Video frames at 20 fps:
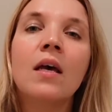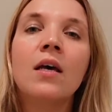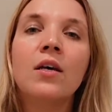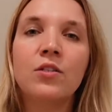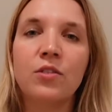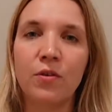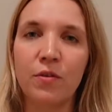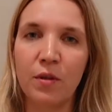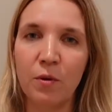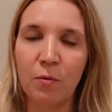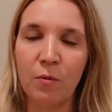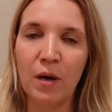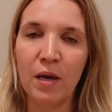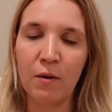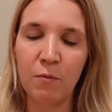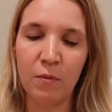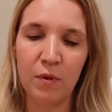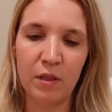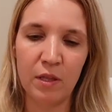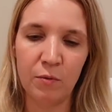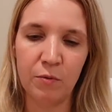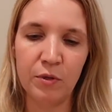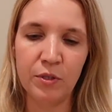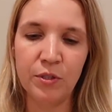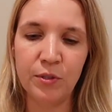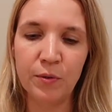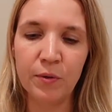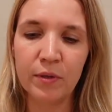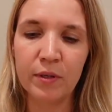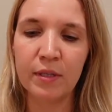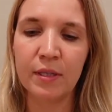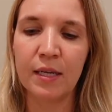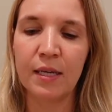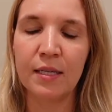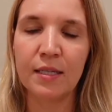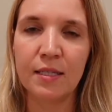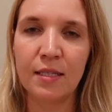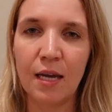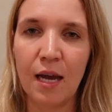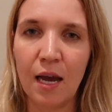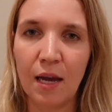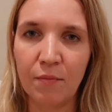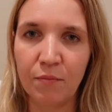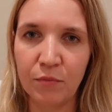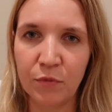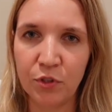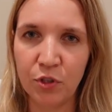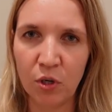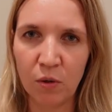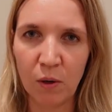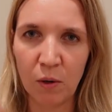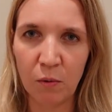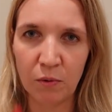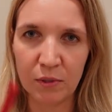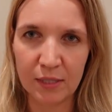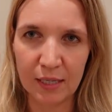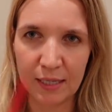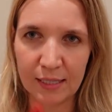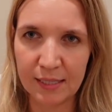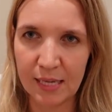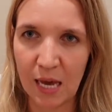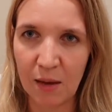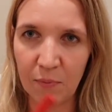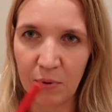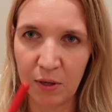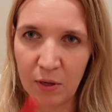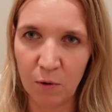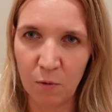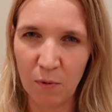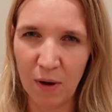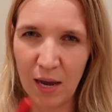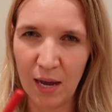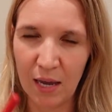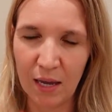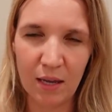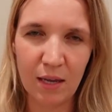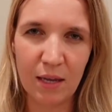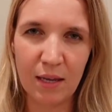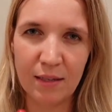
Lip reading: So when they were doing this, Joey was like tapping away.